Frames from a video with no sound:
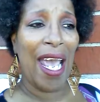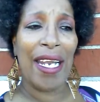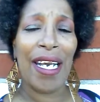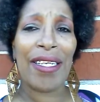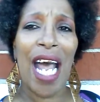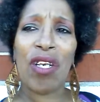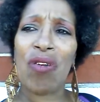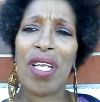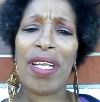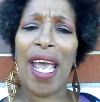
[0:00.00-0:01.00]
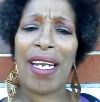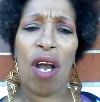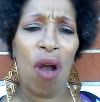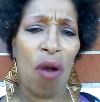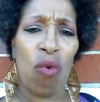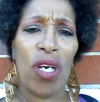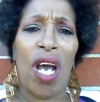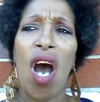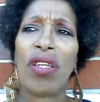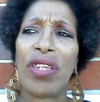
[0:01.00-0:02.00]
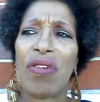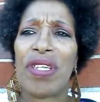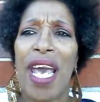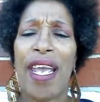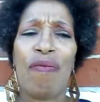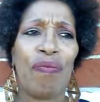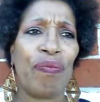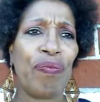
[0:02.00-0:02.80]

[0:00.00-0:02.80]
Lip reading: And not only that, I want to also say,